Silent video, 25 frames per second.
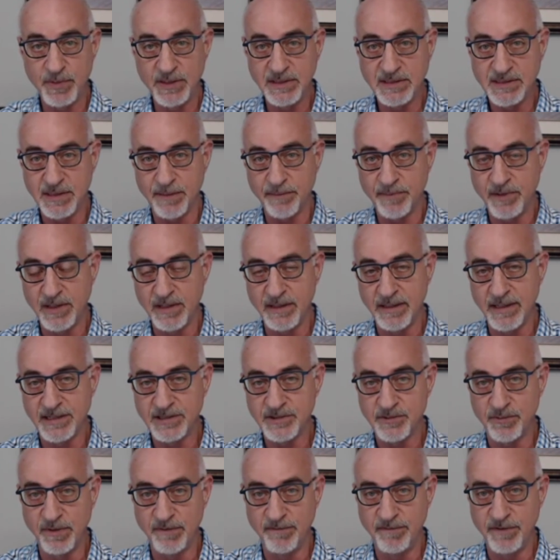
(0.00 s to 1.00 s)
be something
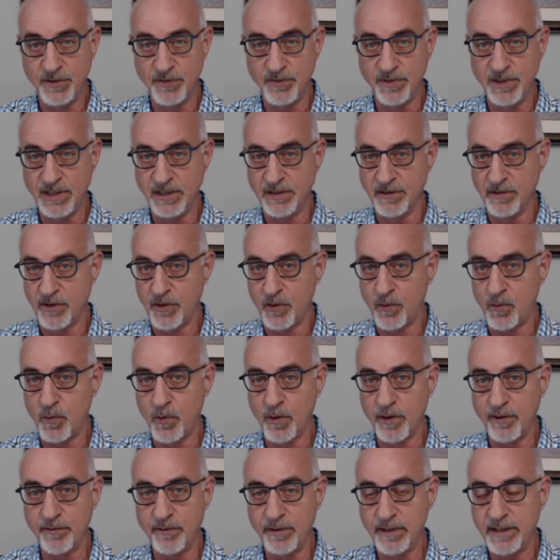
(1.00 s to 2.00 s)
that's reviewed either
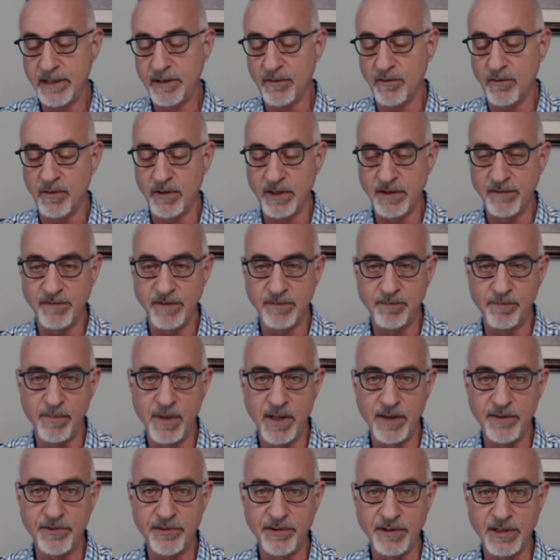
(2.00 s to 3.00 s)
quarterly or even
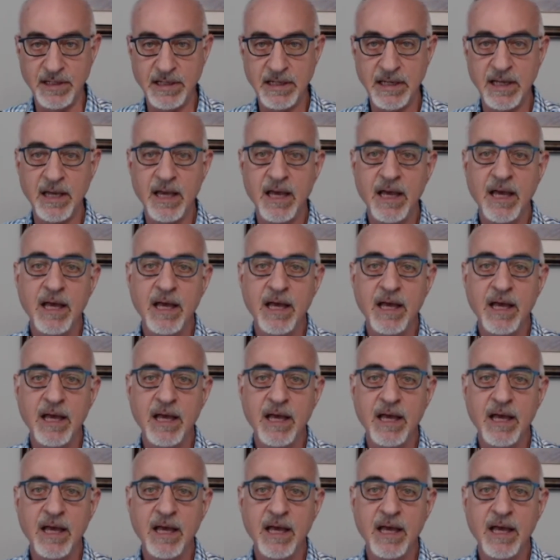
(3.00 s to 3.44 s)
monthly